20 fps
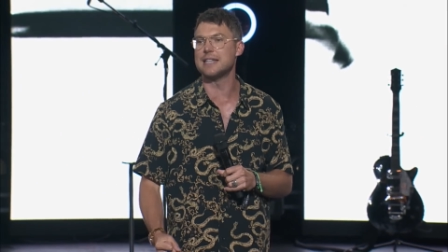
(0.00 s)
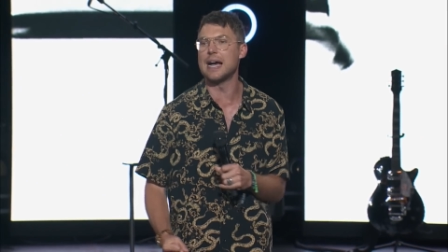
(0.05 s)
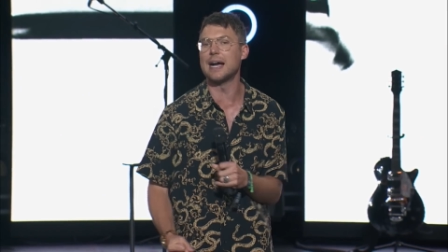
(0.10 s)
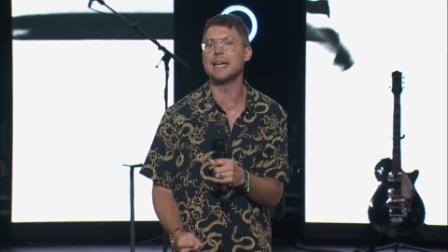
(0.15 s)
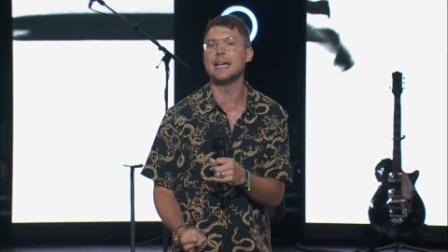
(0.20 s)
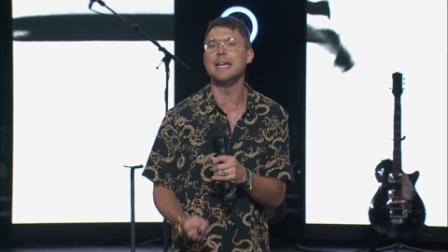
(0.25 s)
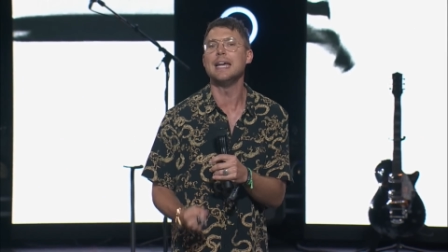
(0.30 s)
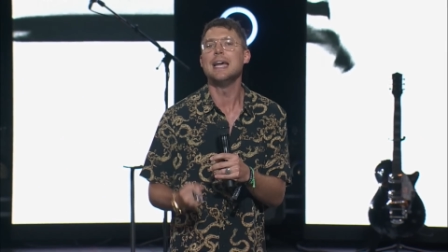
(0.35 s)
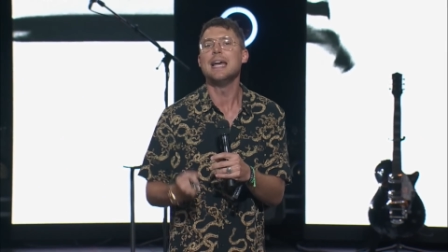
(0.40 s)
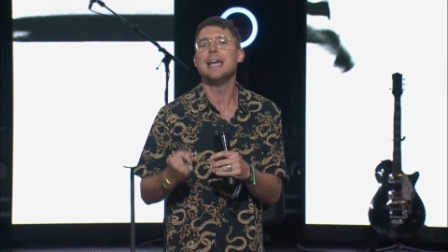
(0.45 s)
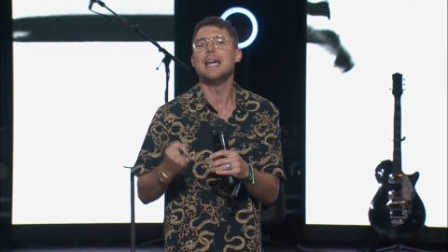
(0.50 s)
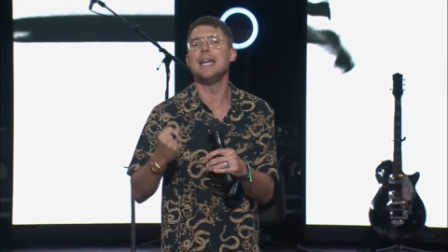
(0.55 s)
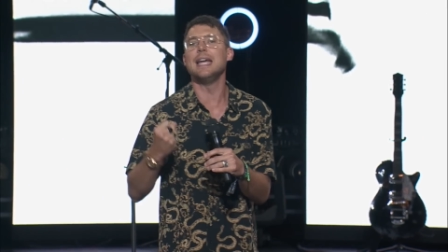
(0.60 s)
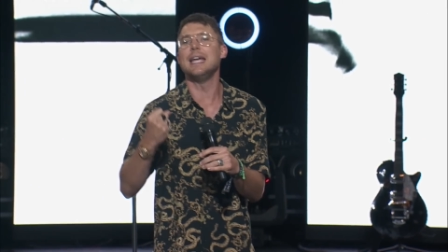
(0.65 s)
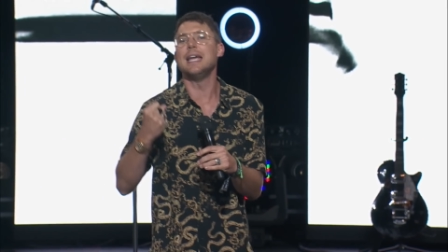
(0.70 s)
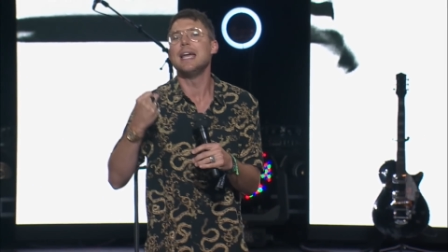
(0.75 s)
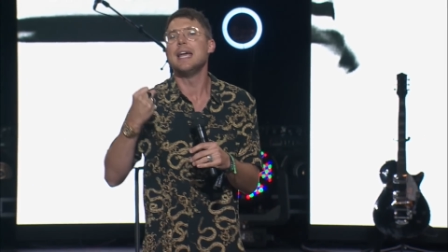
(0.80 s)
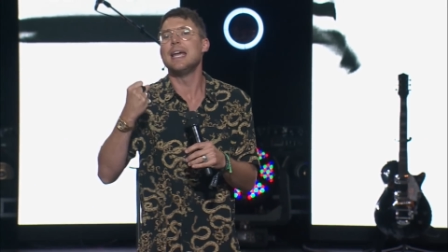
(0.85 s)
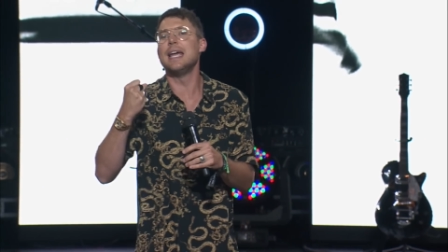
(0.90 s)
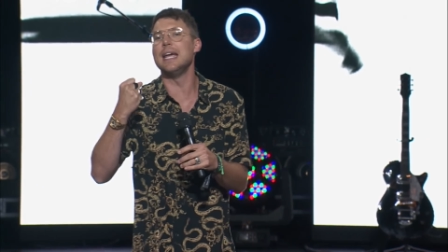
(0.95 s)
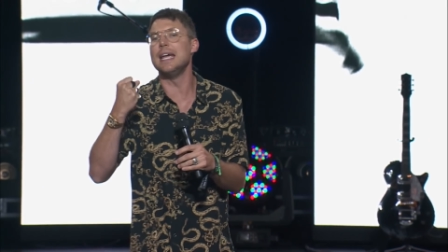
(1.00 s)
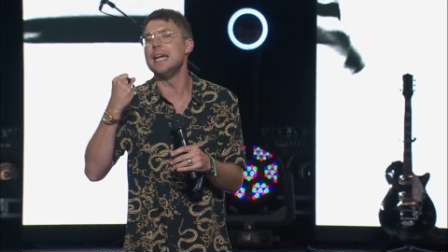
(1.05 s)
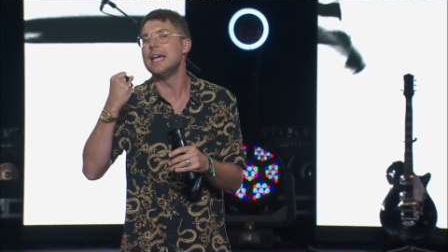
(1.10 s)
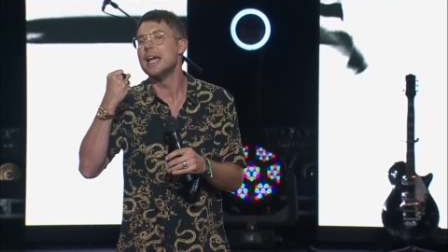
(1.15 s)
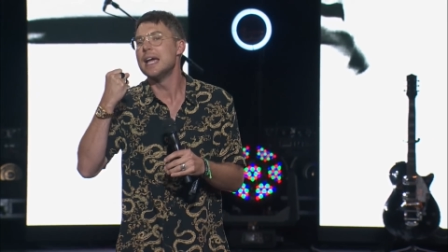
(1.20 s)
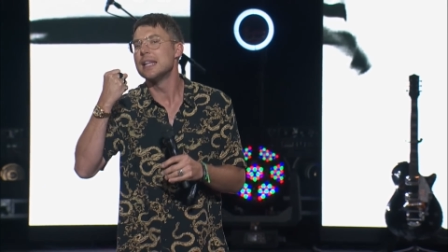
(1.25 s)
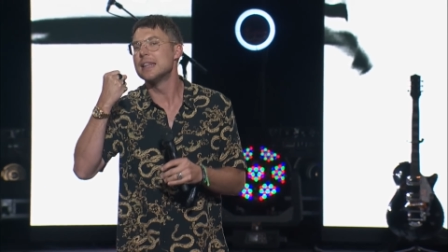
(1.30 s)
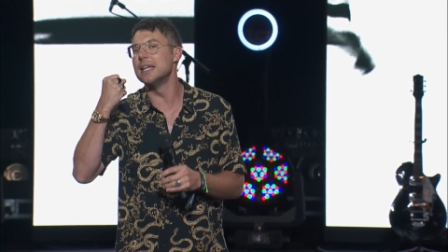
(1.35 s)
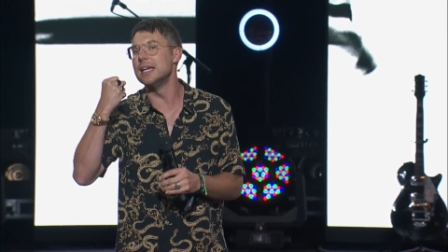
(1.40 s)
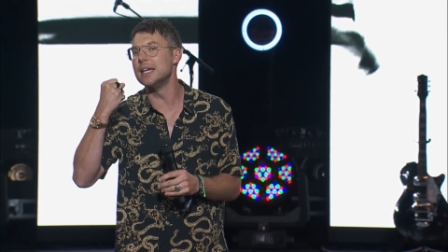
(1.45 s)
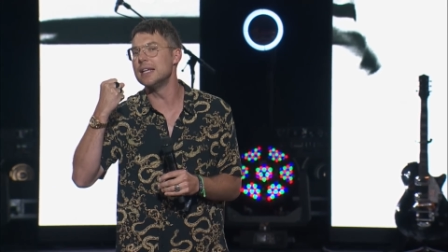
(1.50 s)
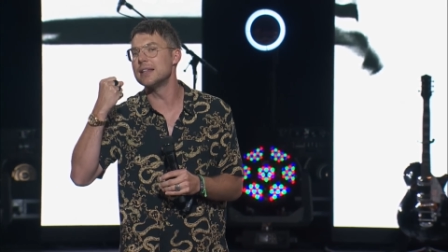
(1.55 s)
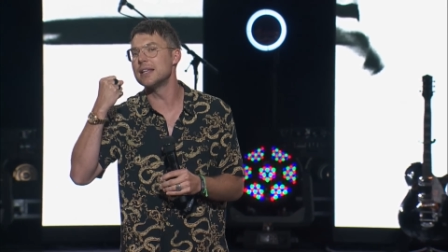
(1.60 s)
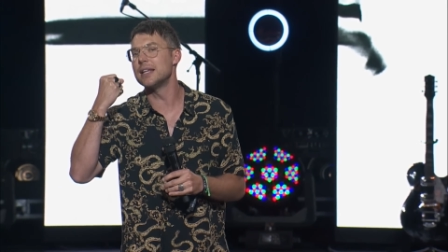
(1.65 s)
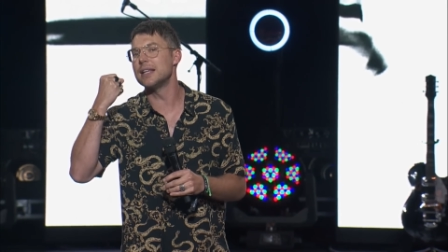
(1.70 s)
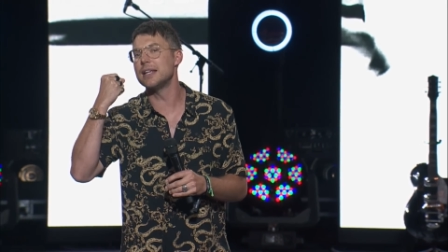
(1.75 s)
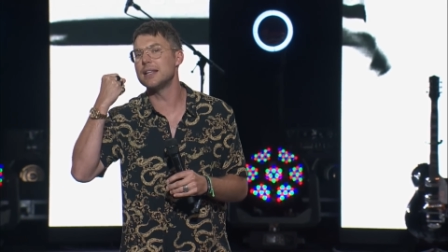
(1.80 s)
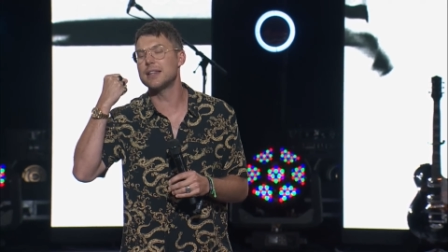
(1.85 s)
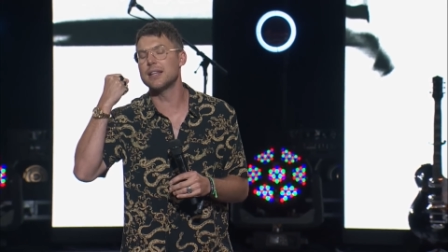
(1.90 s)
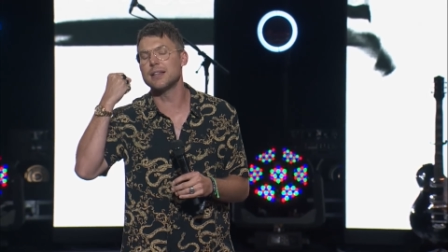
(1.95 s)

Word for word: Now, he, he, he, the,